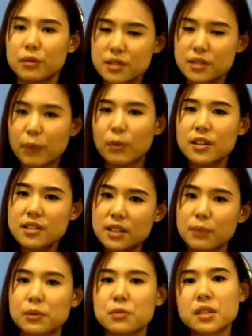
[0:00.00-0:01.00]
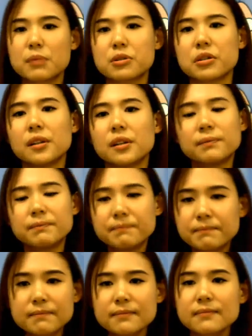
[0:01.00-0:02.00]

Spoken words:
You know, step one, step two, step three.